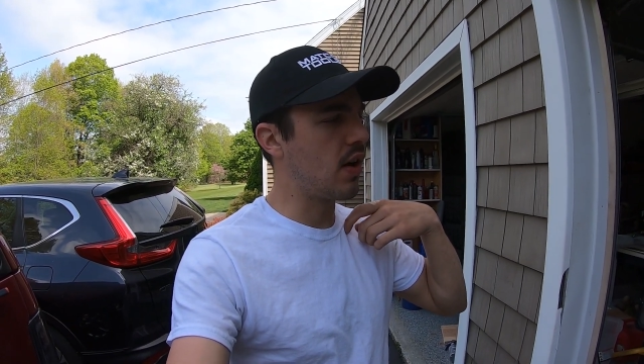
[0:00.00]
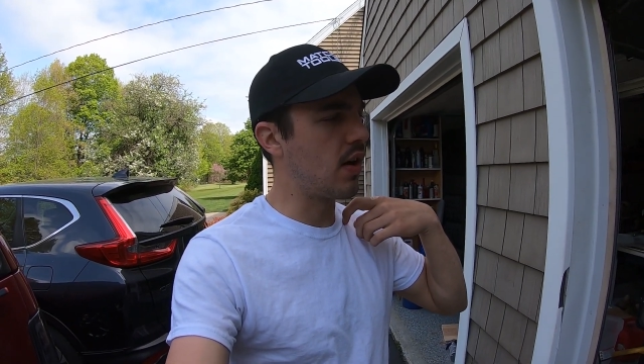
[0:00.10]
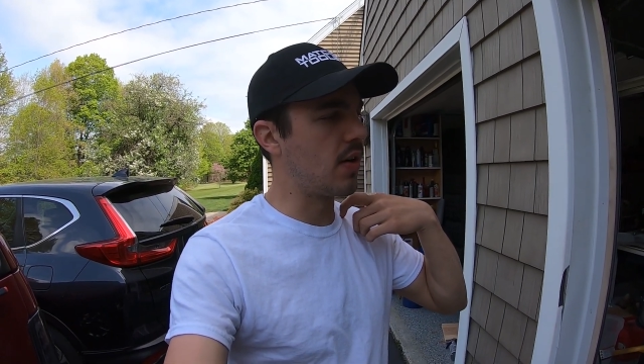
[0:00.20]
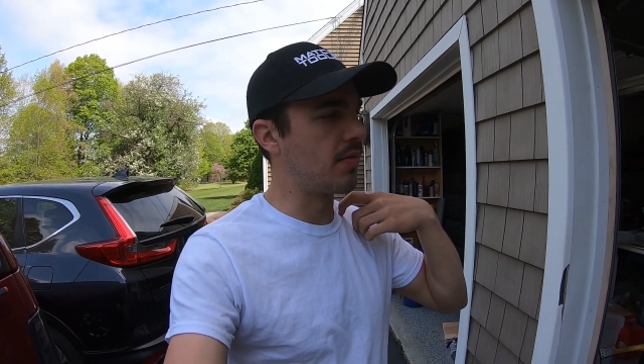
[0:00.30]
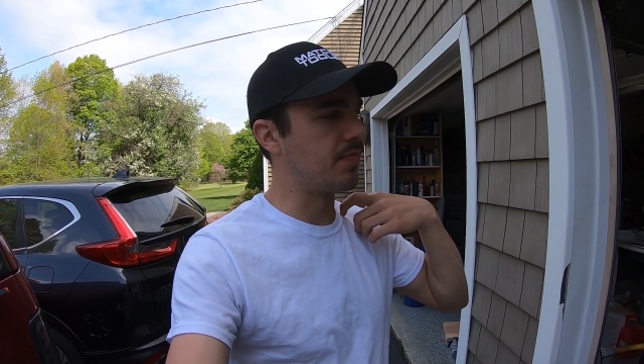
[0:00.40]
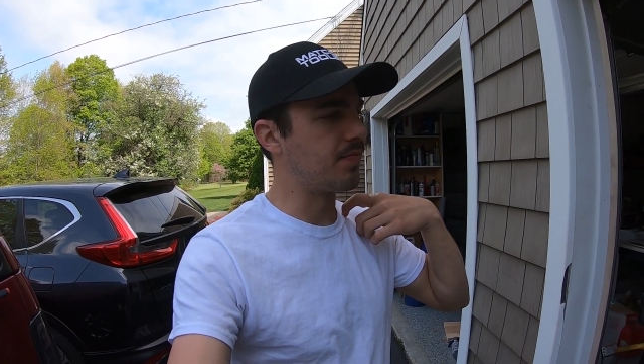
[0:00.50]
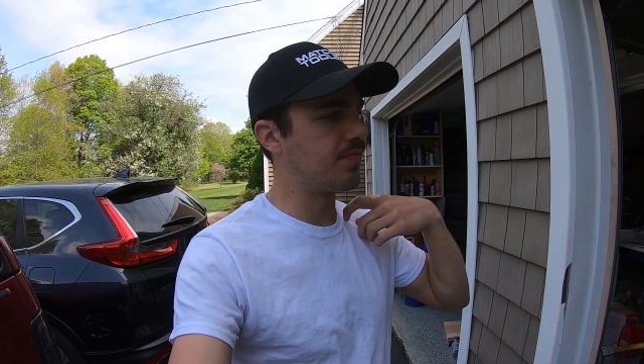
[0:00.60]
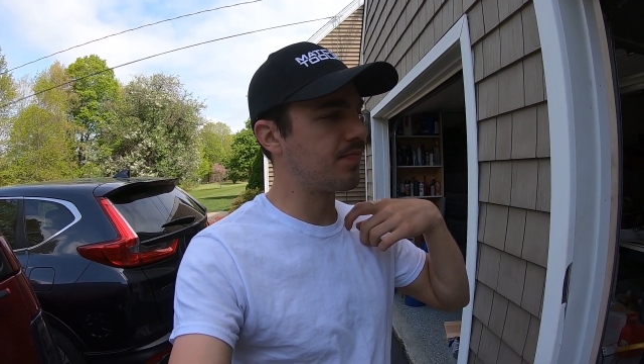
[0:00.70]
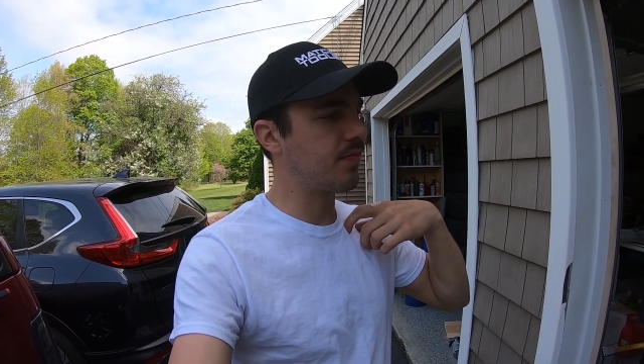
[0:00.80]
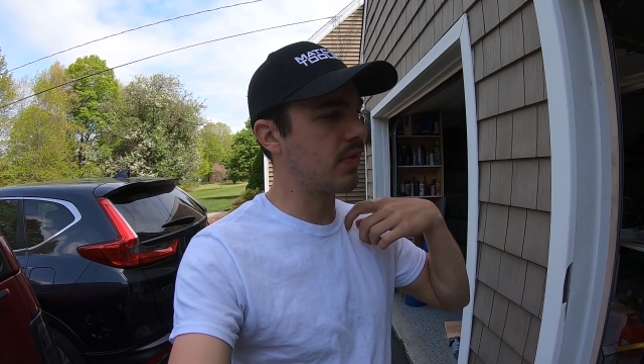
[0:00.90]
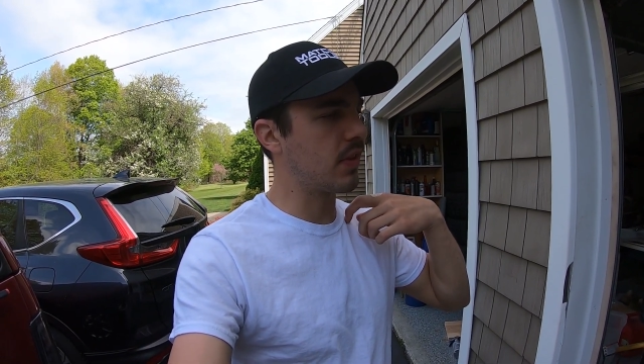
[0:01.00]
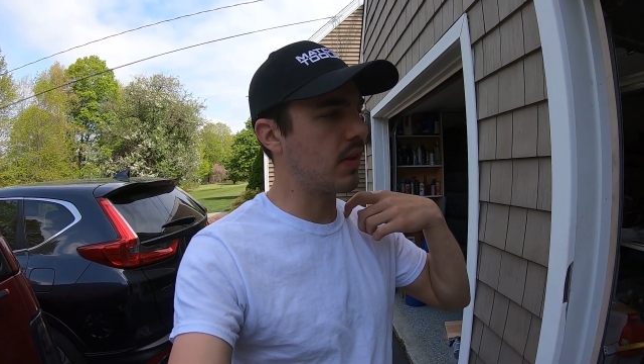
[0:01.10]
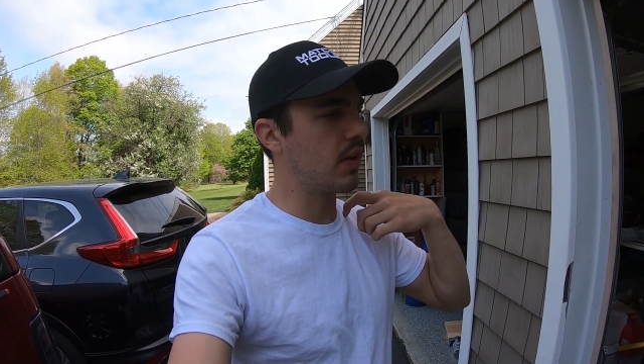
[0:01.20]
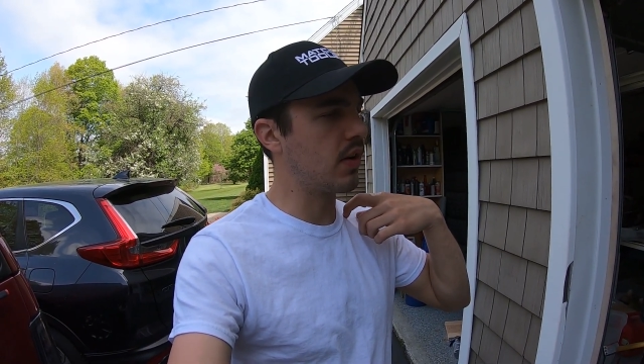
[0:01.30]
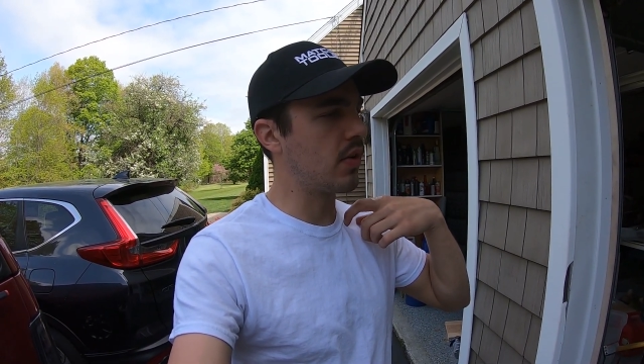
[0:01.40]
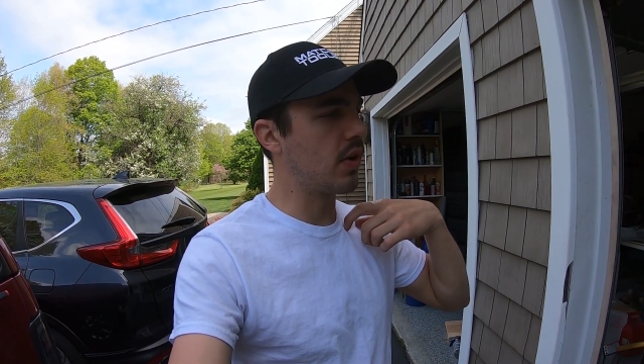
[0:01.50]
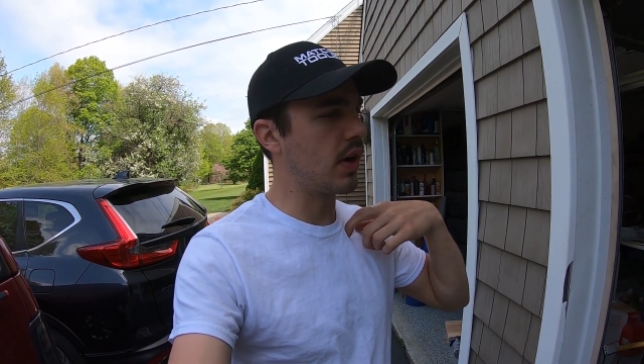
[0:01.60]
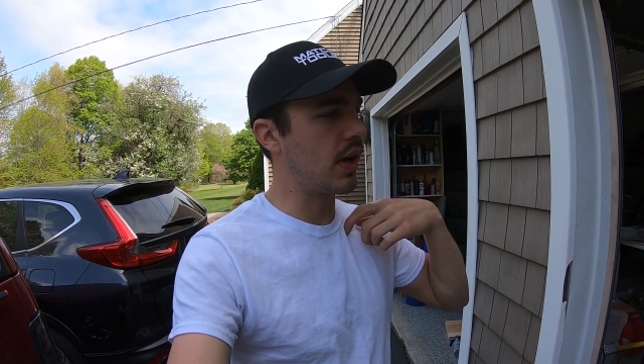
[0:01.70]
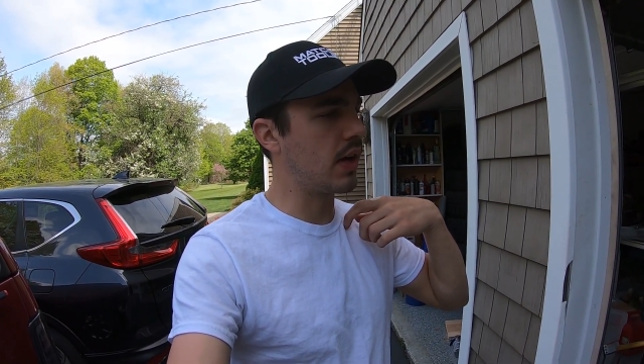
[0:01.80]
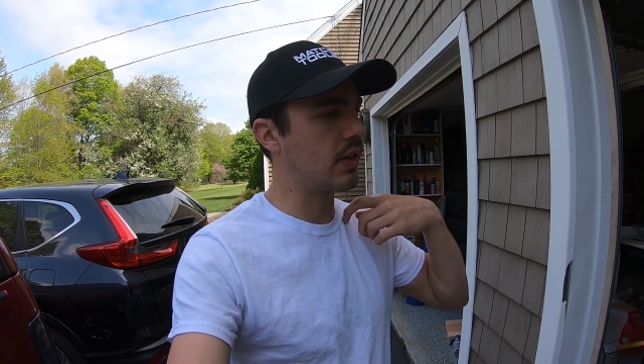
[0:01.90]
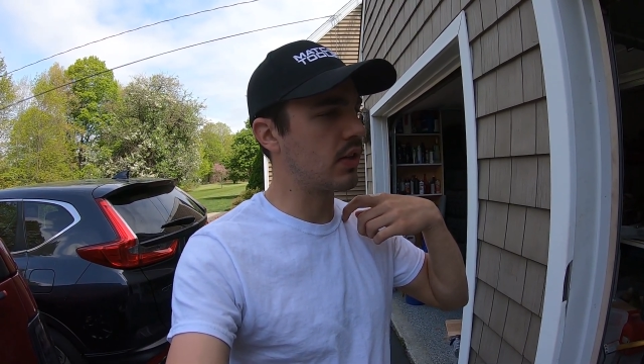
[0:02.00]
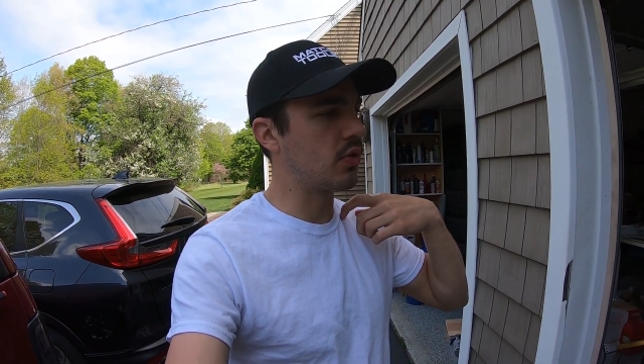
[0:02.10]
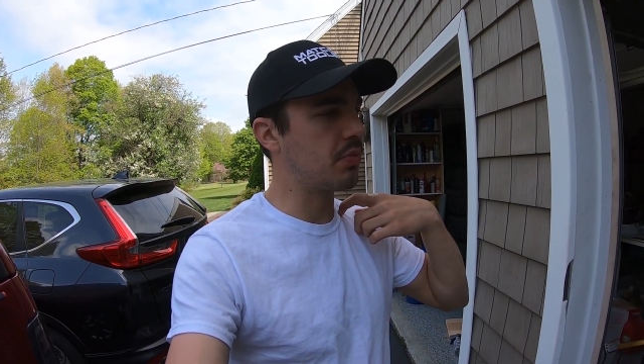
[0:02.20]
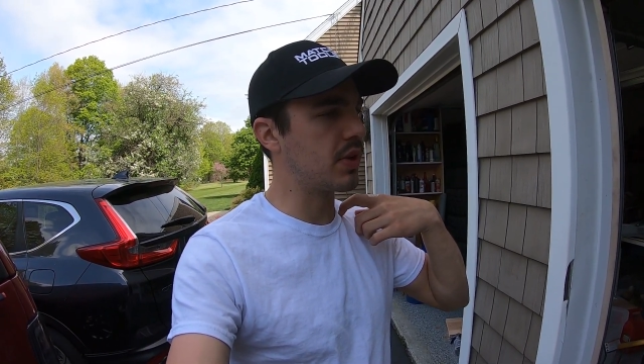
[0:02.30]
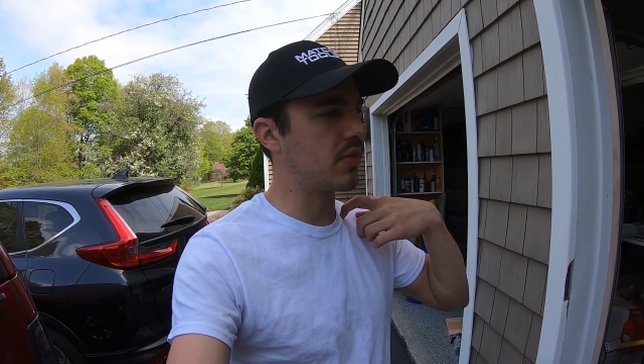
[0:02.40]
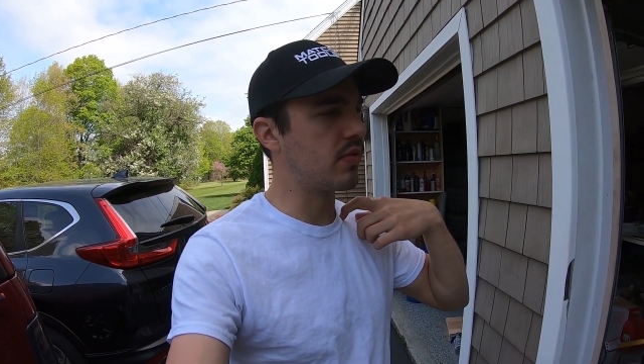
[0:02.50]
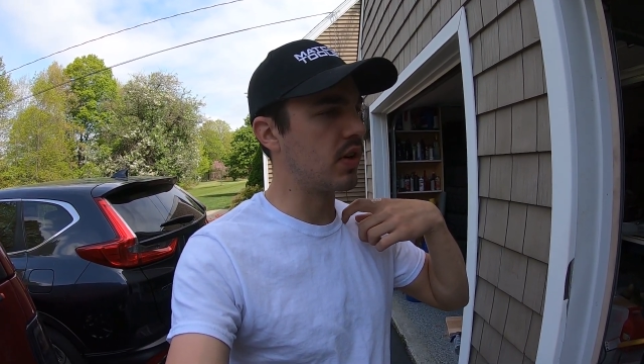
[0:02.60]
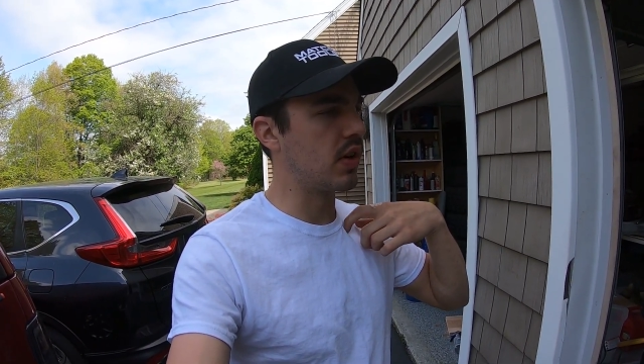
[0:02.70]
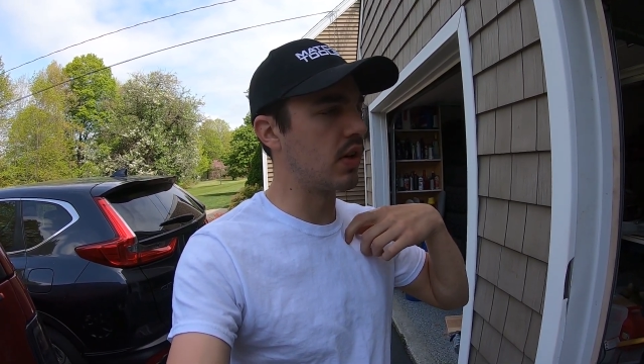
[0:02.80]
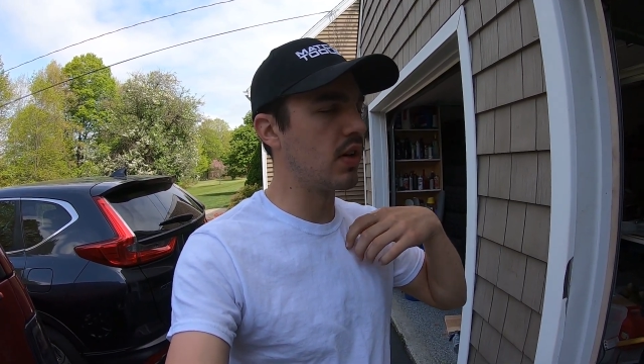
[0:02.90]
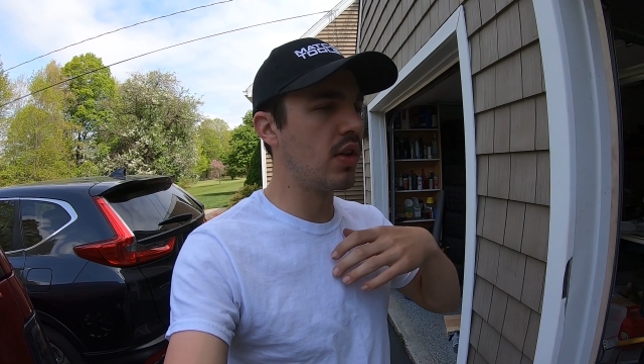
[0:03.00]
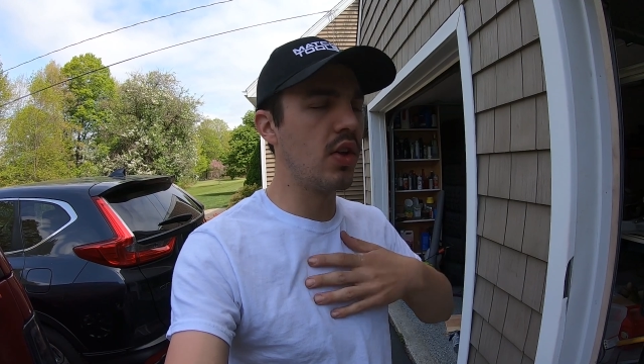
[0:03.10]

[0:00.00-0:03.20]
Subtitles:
You know, I had a little bit of a